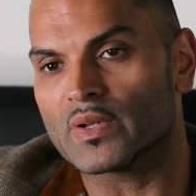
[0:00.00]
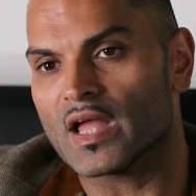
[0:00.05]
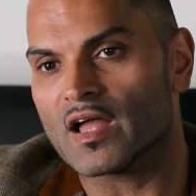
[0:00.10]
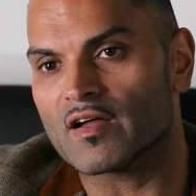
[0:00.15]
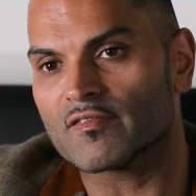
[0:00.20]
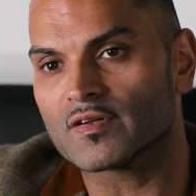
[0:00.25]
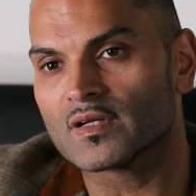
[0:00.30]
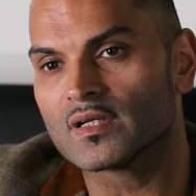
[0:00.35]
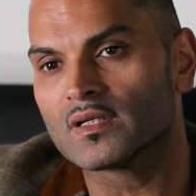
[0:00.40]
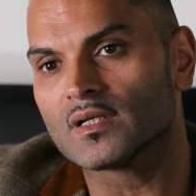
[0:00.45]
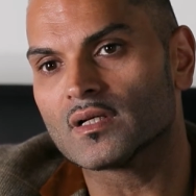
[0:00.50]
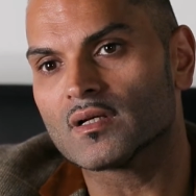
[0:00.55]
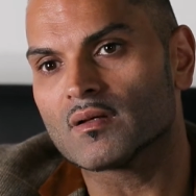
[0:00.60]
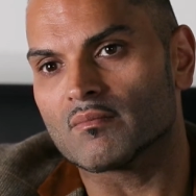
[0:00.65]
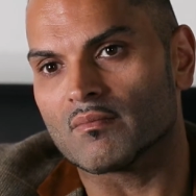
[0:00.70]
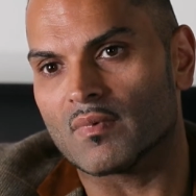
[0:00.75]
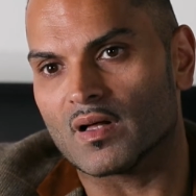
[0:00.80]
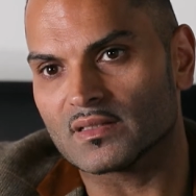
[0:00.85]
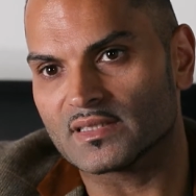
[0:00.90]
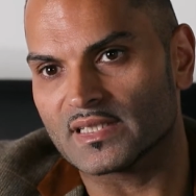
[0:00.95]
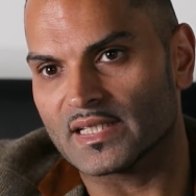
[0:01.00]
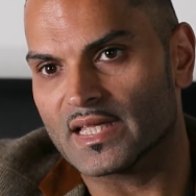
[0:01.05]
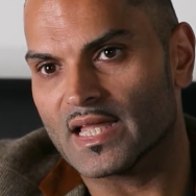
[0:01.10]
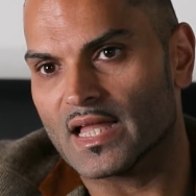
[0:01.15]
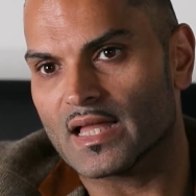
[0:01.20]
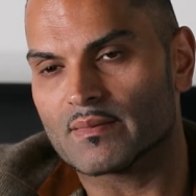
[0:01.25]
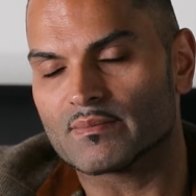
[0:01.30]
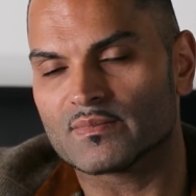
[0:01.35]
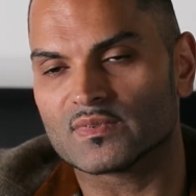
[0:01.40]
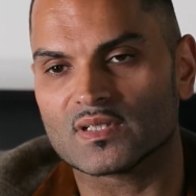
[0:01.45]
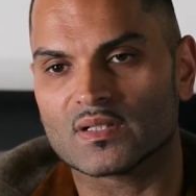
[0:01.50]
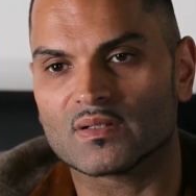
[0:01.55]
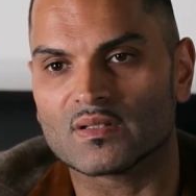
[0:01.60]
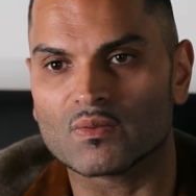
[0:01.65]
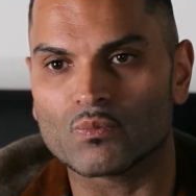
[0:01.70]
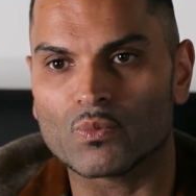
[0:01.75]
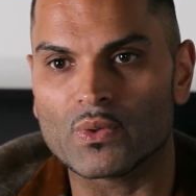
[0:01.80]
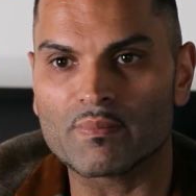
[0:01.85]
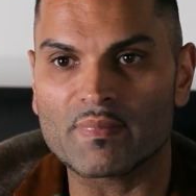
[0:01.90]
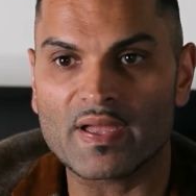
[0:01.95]
have multi-cams
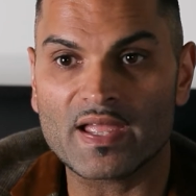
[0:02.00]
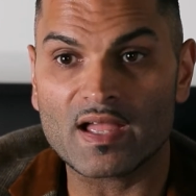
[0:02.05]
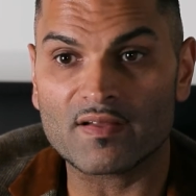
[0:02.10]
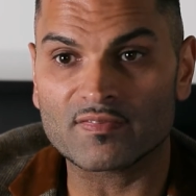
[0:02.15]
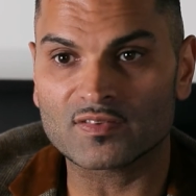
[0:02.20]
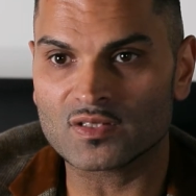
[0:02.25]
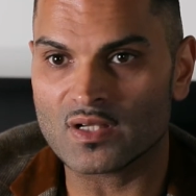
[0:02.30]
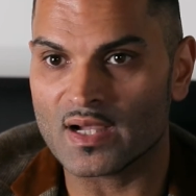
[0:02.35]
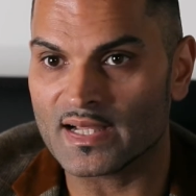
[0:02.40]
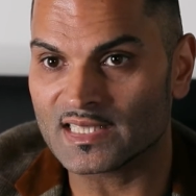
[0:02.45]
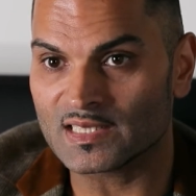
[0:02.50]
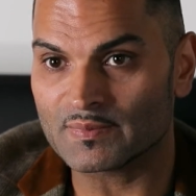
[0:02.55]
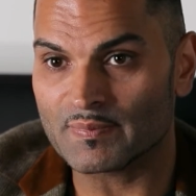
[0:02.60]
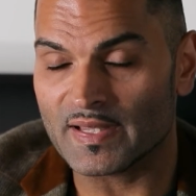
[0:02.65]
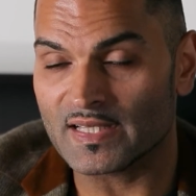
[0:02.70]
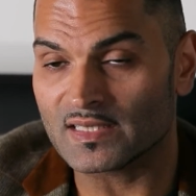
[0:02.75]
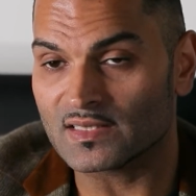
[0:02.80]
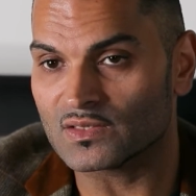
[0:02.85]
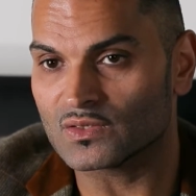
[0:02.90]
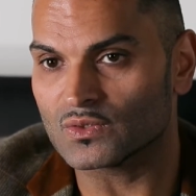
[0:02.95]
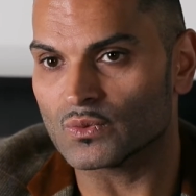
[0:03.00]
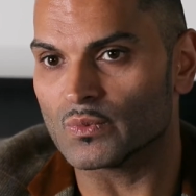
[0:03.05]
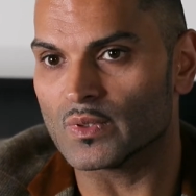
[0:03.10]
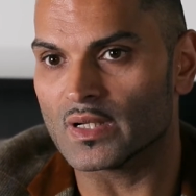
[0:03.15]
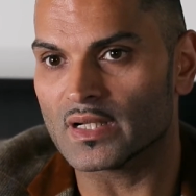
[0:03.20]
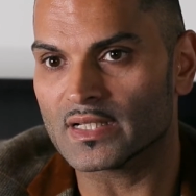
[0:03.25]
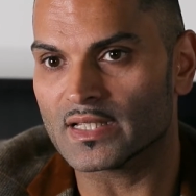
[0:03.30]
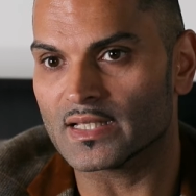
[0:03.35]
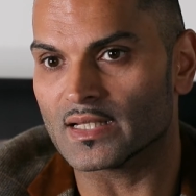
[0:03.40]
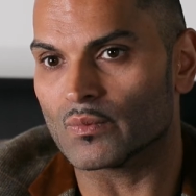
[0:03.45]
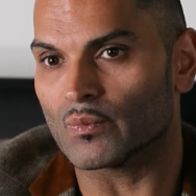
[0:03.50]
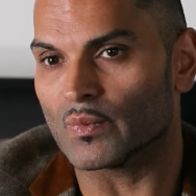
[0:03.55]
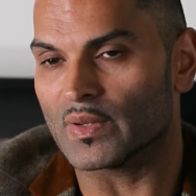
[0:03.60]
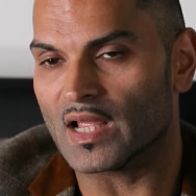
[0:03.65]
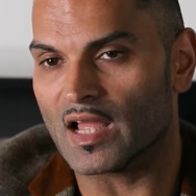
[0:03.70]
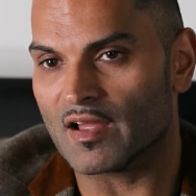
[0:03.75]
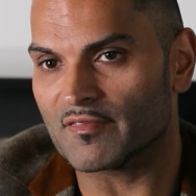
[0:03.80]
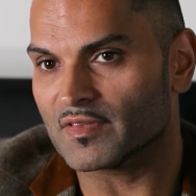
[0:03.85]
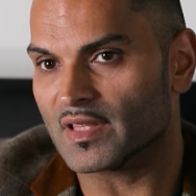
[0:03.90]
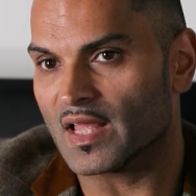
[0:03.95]
and we may have tight spaces to work in and we
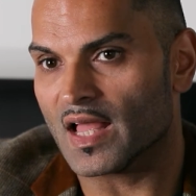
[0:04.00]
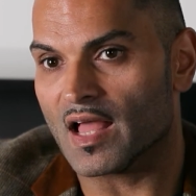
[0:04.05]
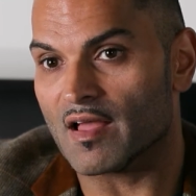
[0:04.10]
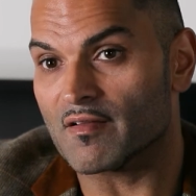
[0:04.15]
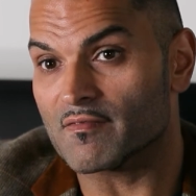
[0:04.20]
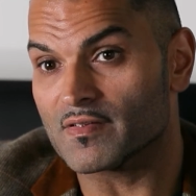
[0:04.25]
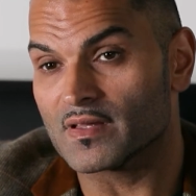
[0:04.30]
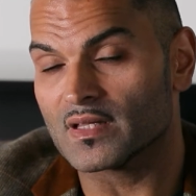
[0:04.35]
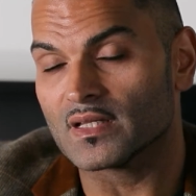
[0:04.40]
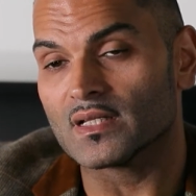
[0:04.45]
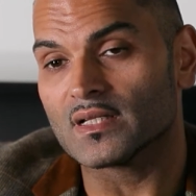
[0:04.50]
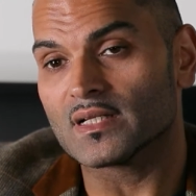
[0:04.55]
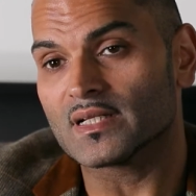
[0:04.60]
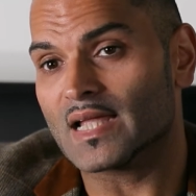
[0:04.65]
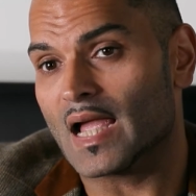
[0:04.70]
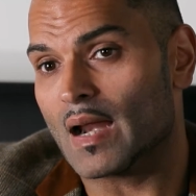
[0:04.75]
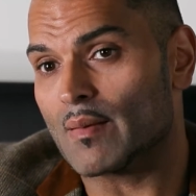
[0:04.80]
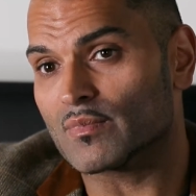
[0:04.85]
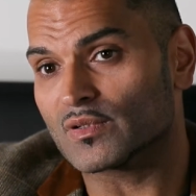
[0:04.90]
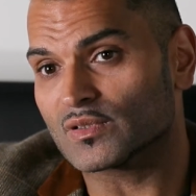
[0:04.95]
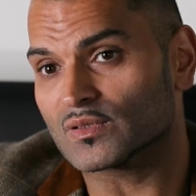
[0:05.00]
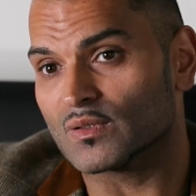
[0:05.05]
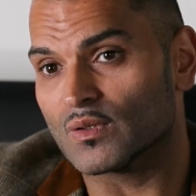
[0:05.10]
have to have cameras